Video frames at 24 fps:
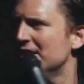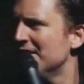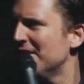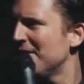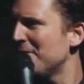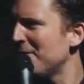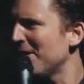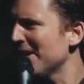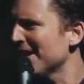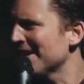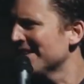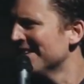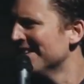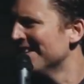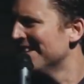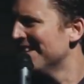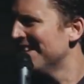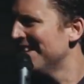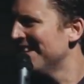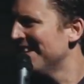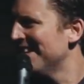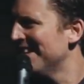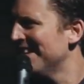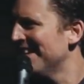I'm like,
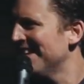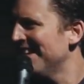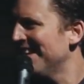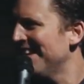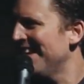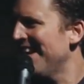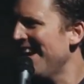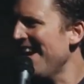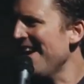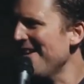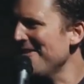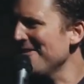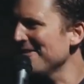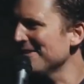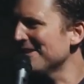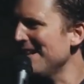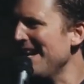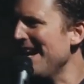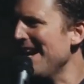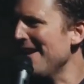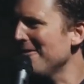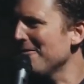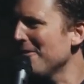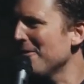how is
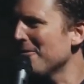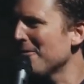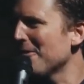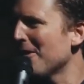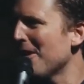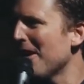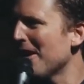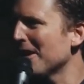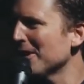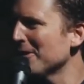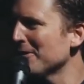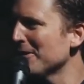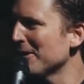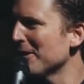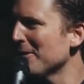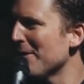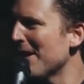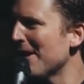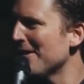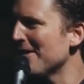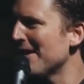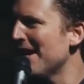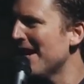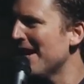that what we're arguing
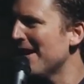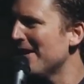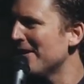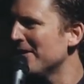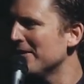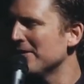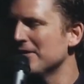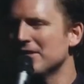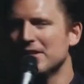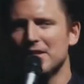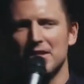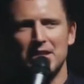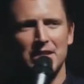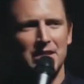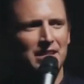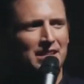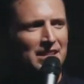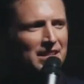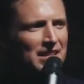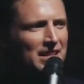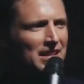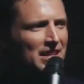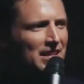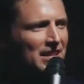about now?
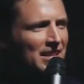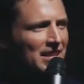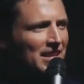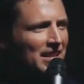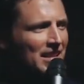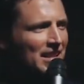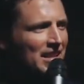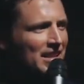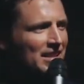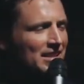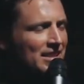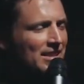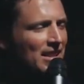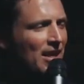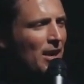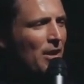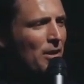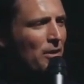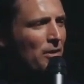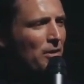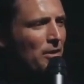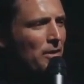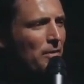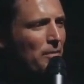
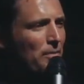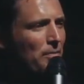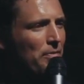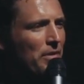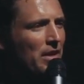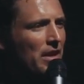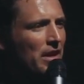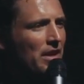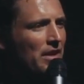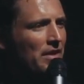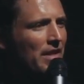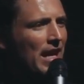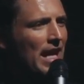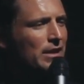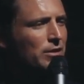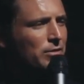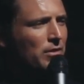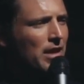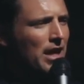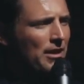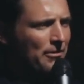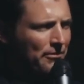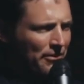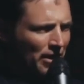So that's when
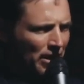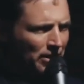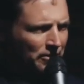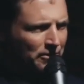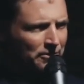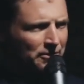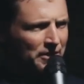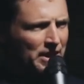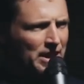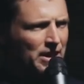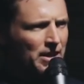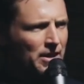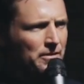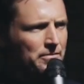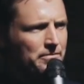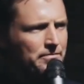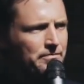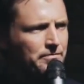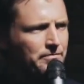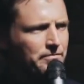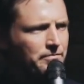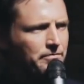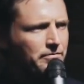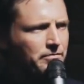I felt fear.
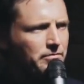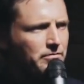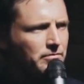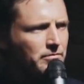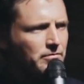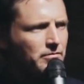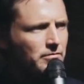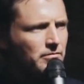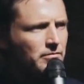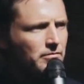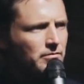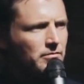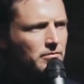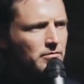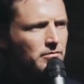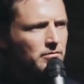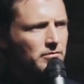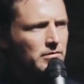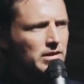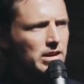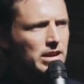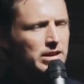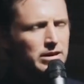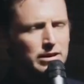
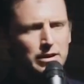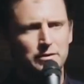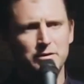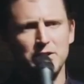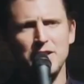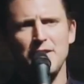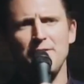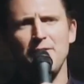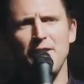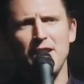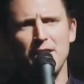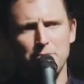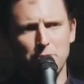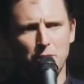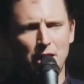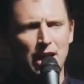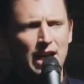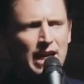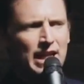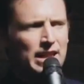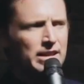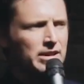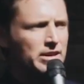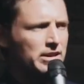Because if she felt
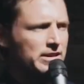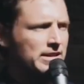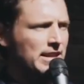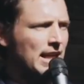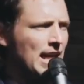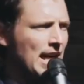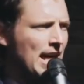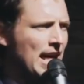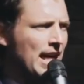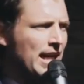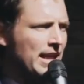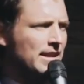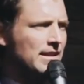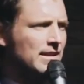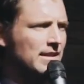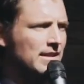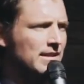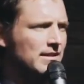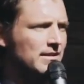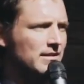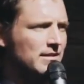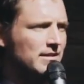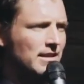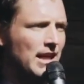Brian could die,
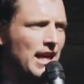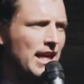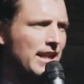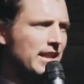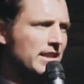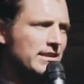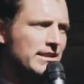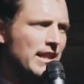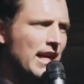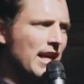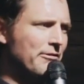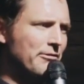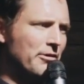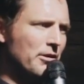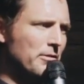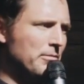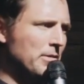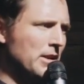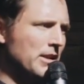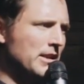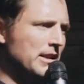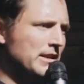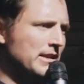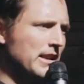I could die for a
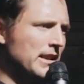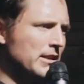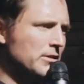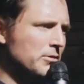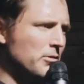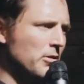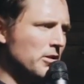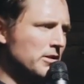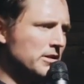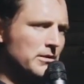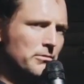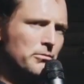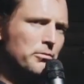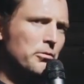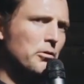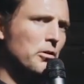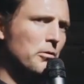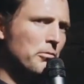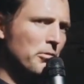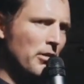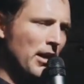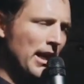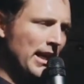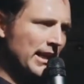million things worse than poor
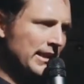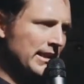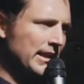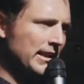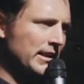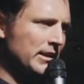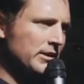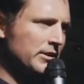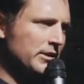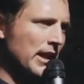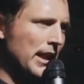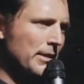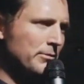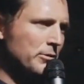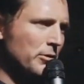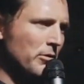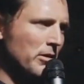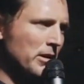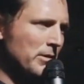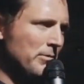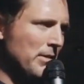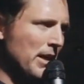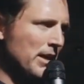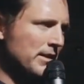Brian getting a job
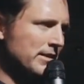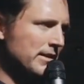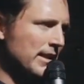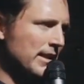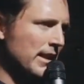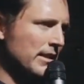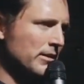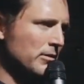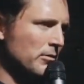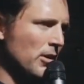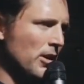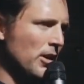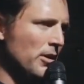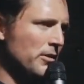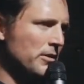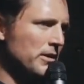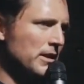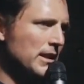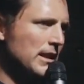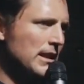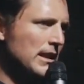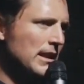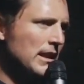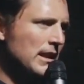20 miles down the road.
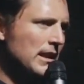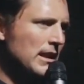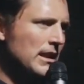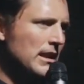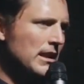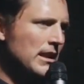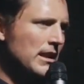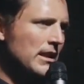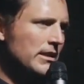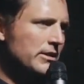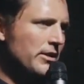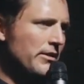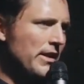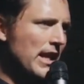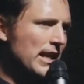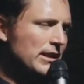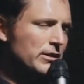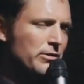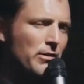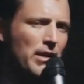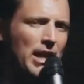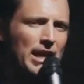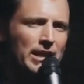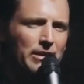So that's
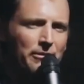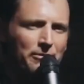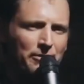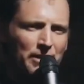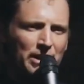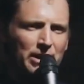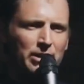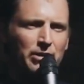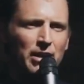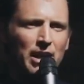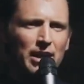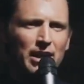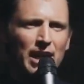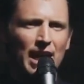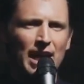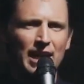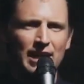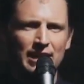when I had to figure out how to